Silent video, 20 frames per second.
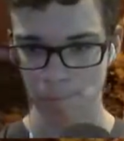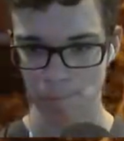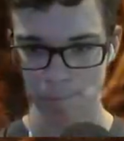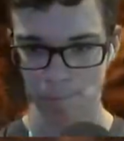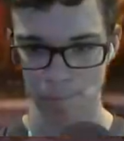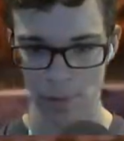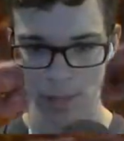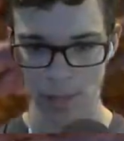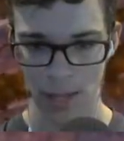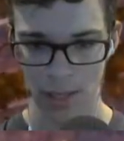
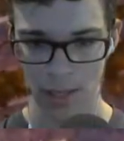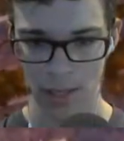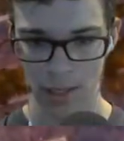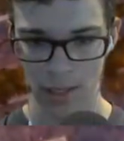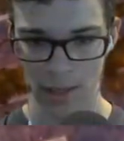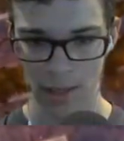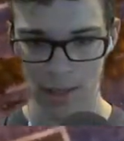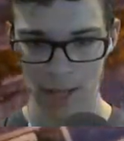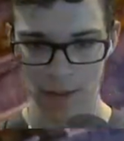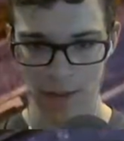That
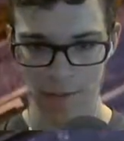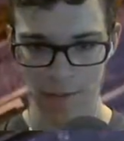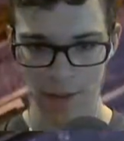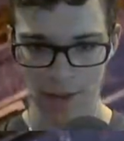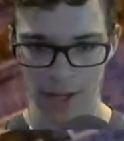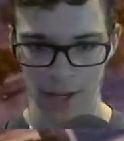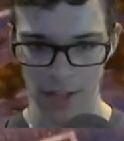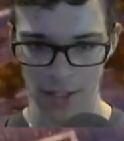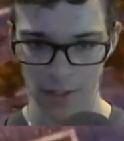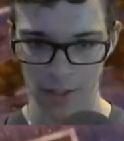is a
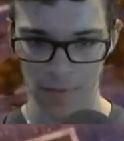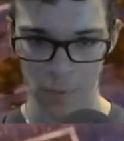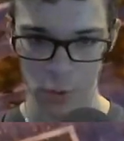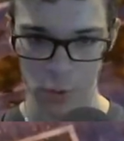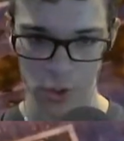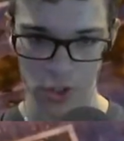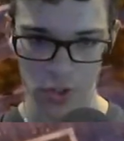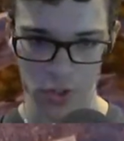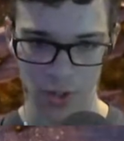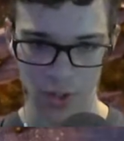Fantastic Four
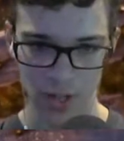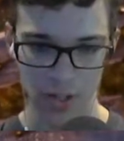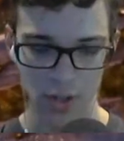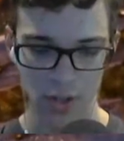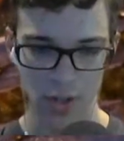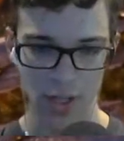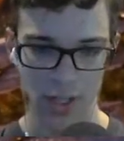suit, as you can